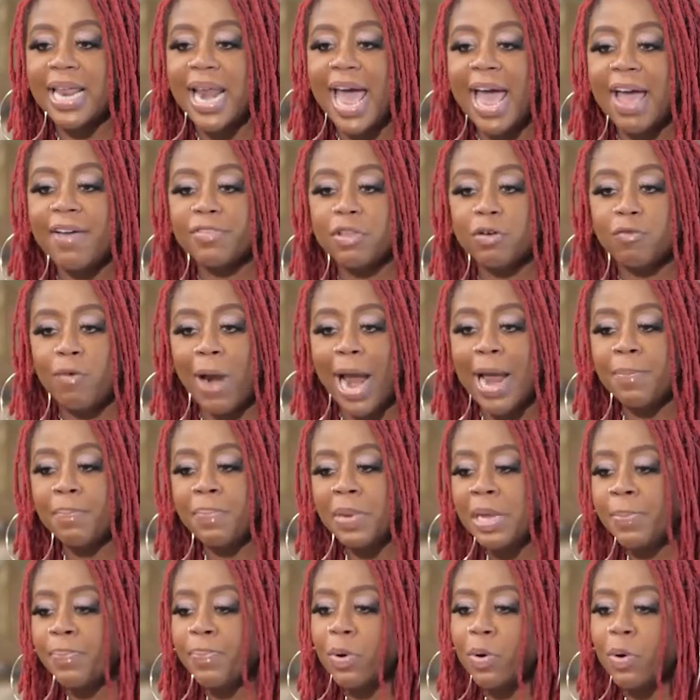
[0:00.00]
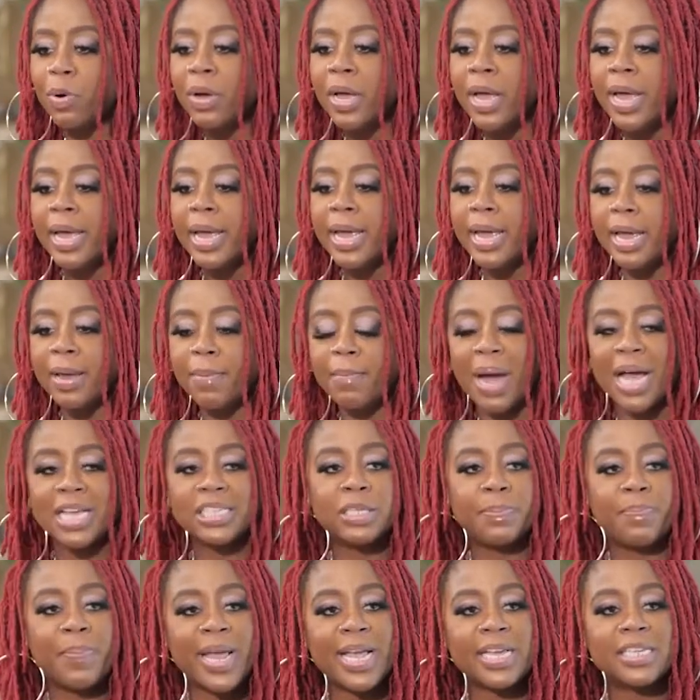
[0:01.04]
have the right people in my
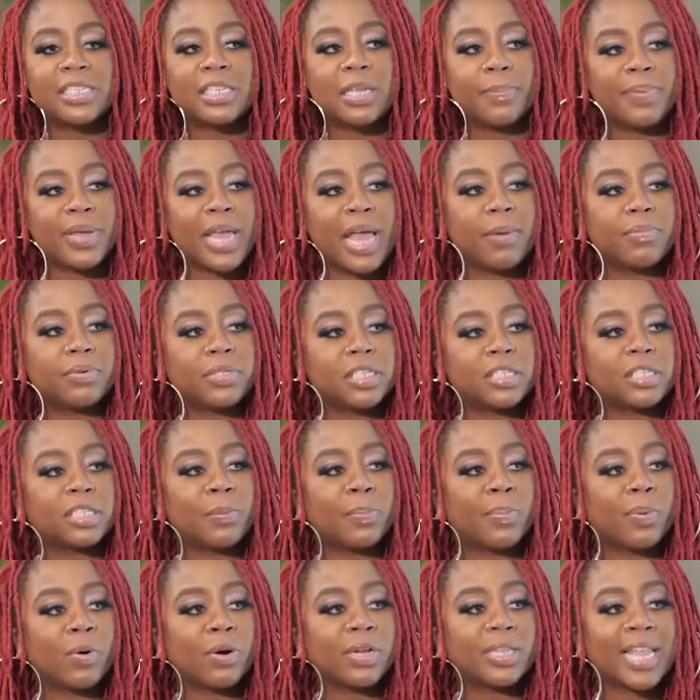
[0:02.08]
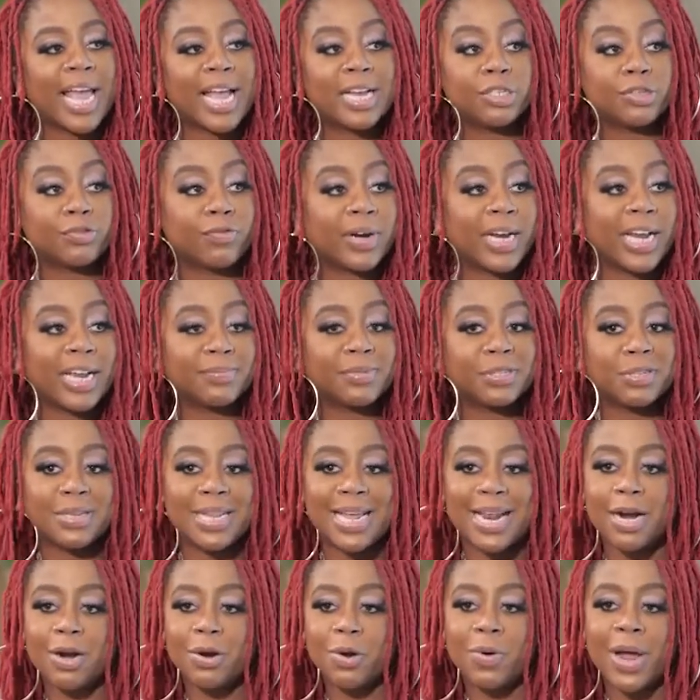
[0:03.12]
space to be able to support that dream so
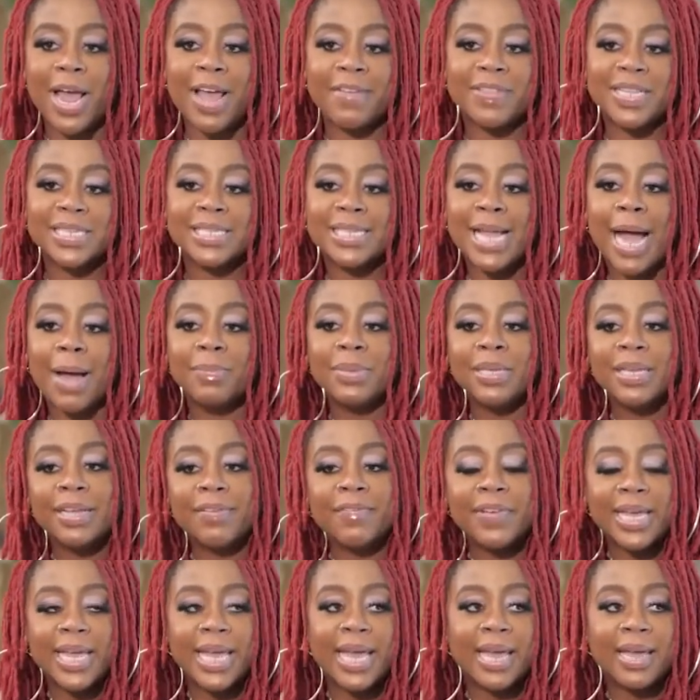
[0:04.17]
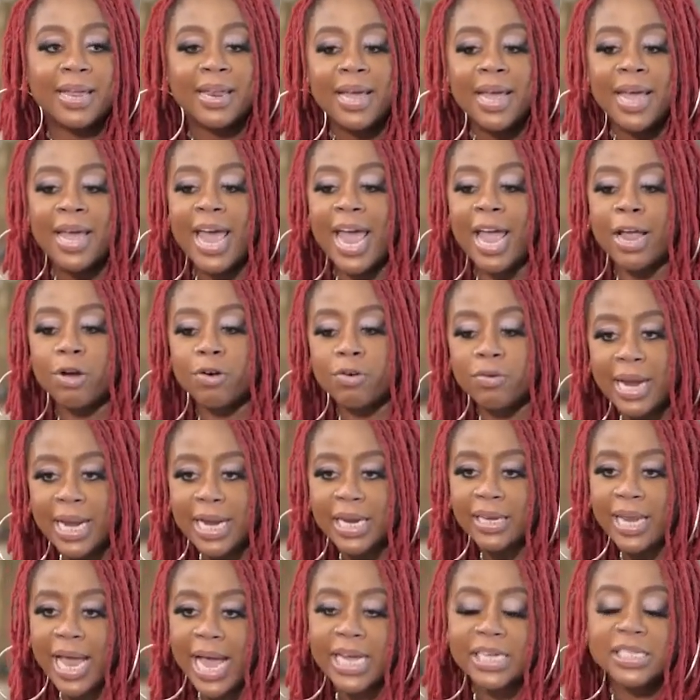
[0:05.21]
that I don't have to stop living it and create a
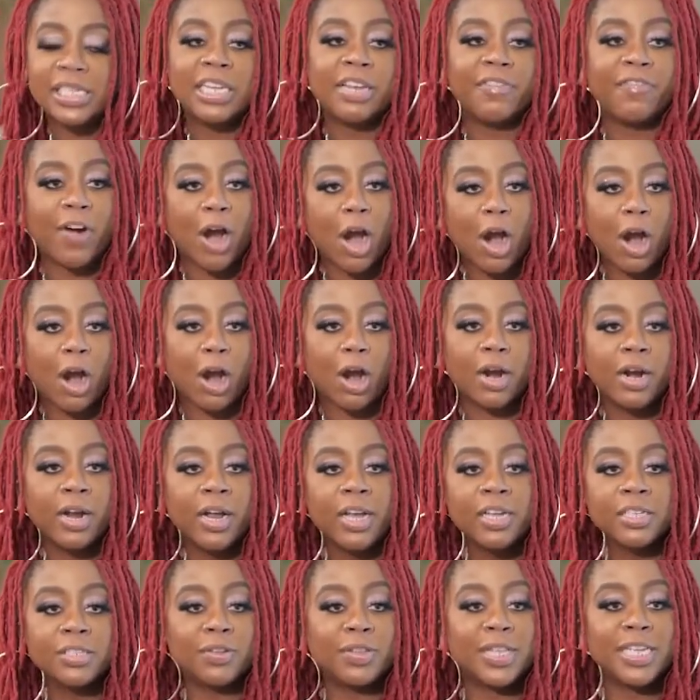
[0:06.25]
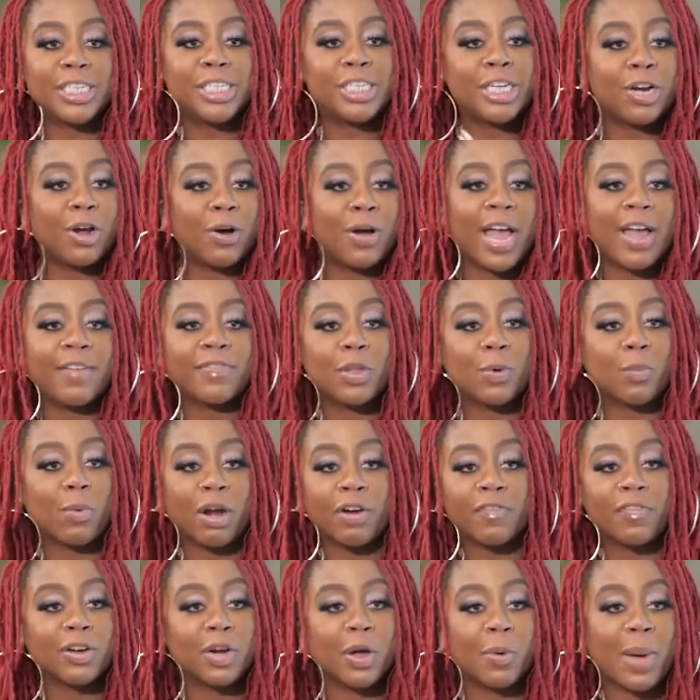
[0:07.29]
legacy for her so that she don't have to work
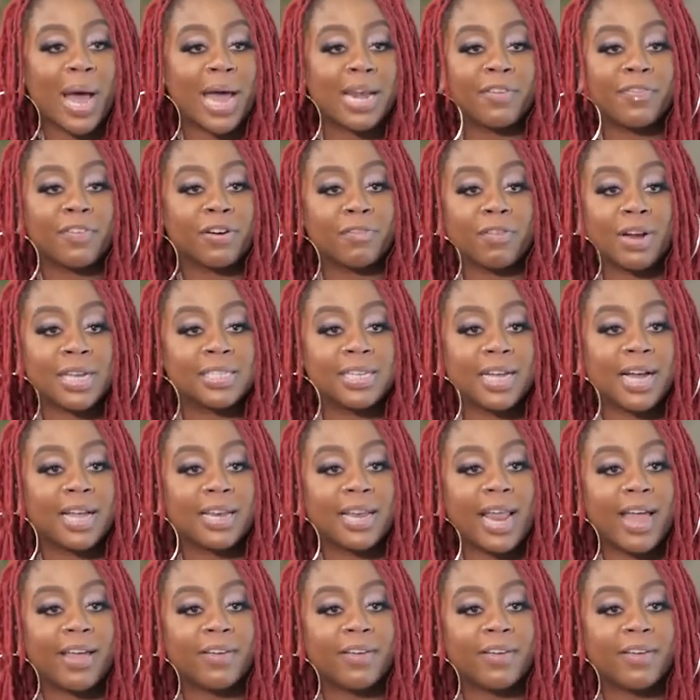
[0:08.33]
for nobody for the rest of her life.